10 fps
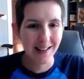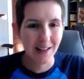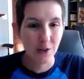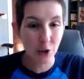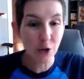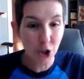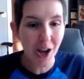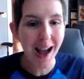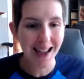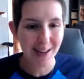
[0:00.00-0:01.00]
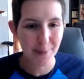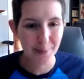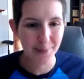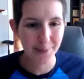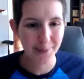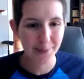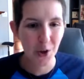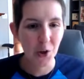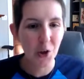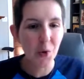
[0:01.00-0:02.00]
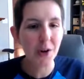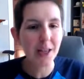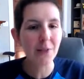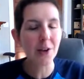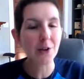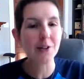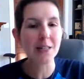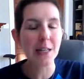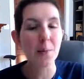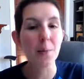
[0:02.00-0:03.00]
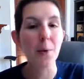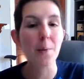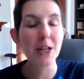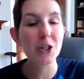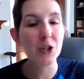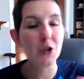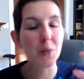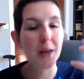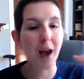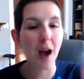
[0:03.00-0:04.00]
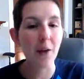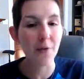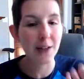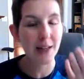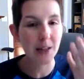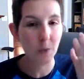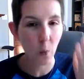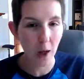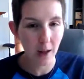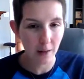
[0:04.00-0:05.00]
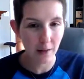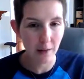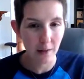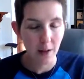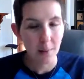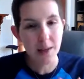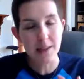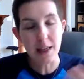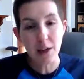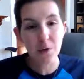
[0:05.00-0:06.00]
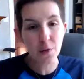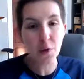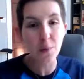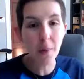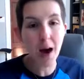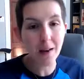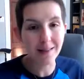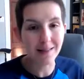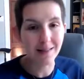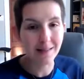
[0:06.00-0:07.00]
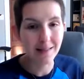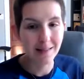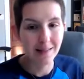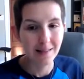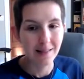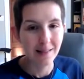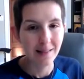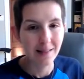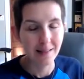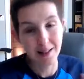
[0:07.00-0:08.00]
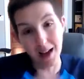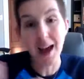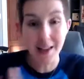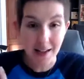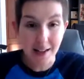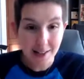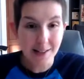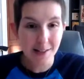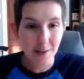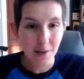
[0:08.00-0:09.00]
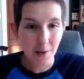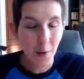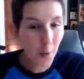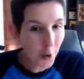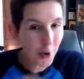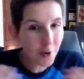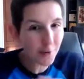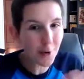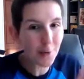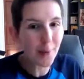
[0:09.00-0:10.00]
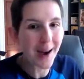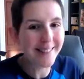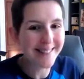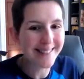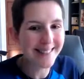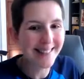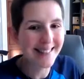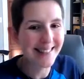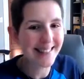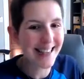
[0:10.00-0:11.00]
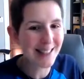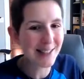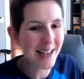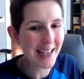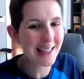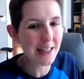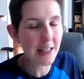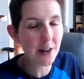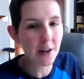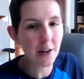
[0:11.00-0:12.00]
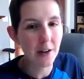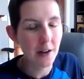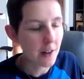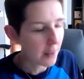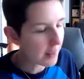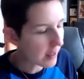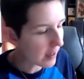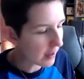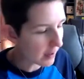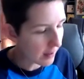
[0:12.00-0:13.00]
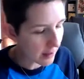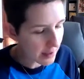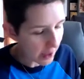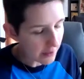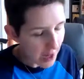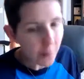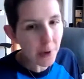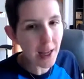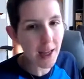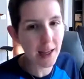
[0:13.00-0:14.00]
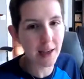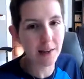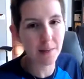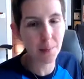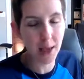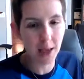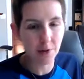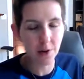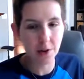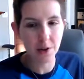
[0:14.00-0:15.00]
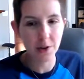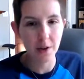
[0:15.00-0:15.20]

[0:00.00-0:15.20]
to shine. You are giving your team permission to be confident as well. Because if you model the cockiness, or if you model as a leader the self-deprecating behaviors,